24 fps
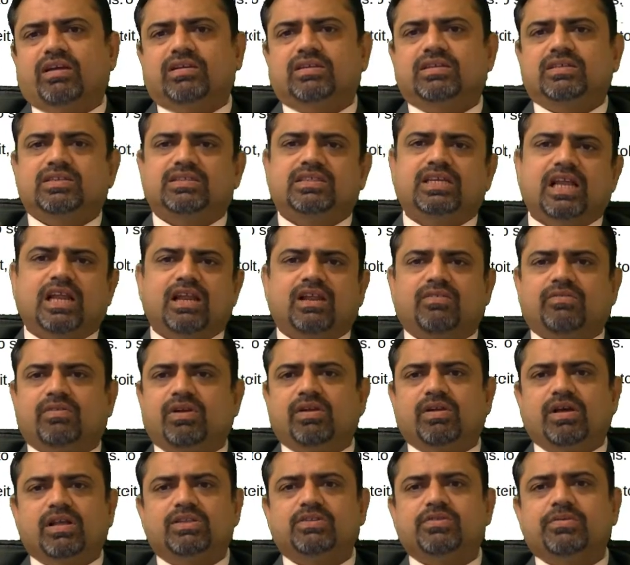The seller
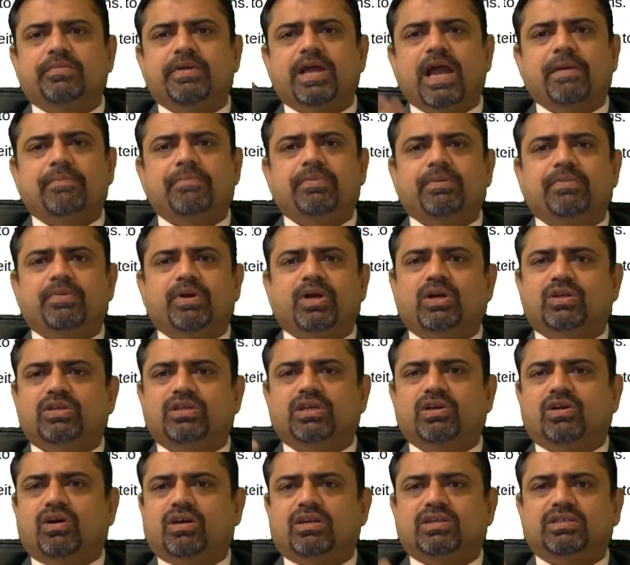will also be happy because he
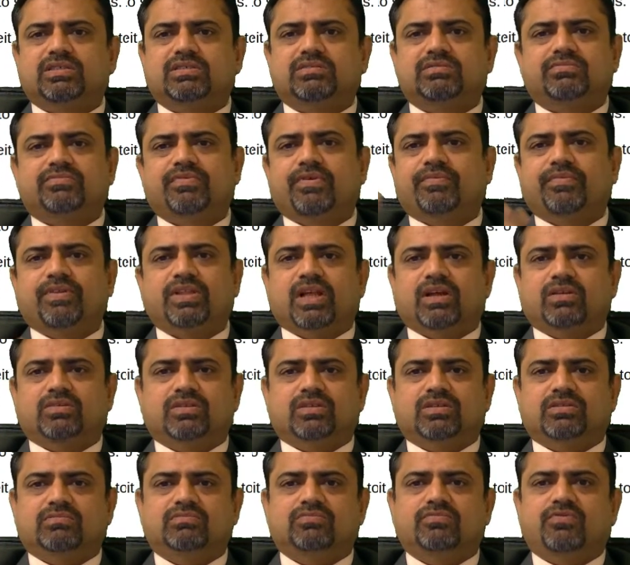got
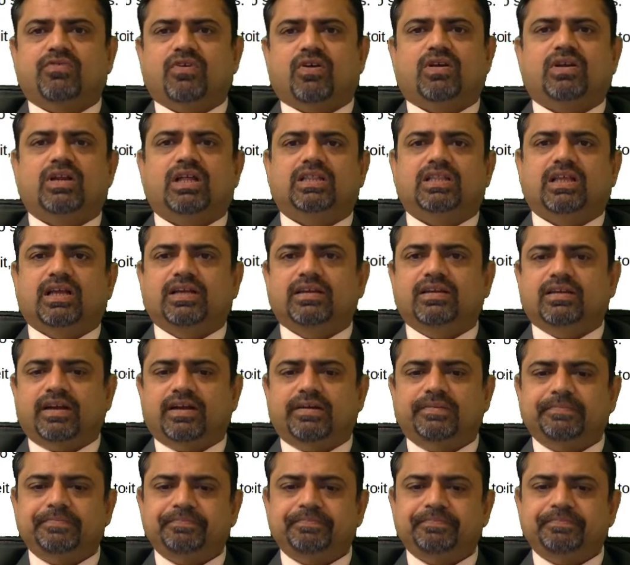50,000 for nothing, right?